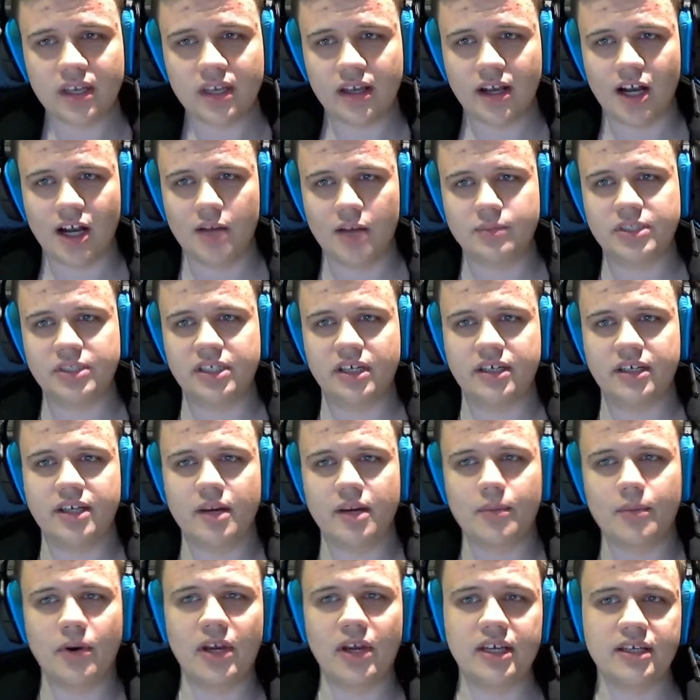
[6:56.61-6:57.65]
Comes in at
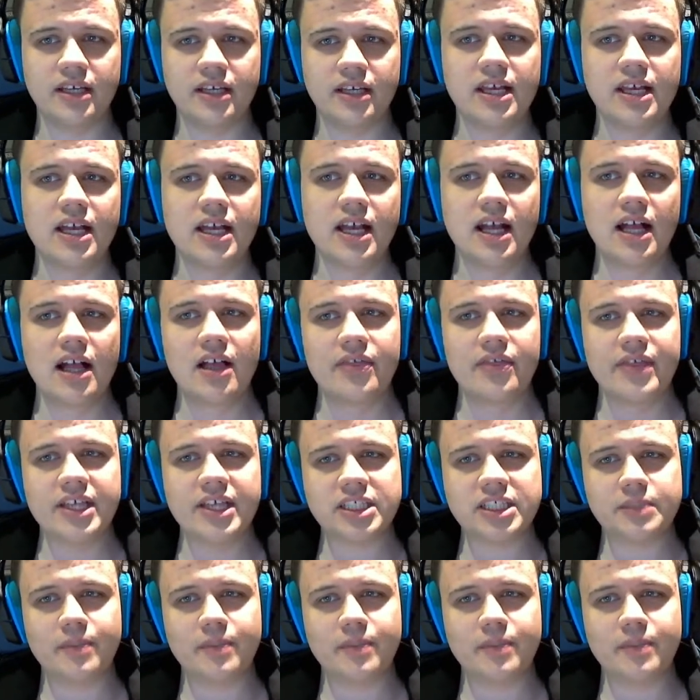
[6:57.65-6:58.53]
number 8. This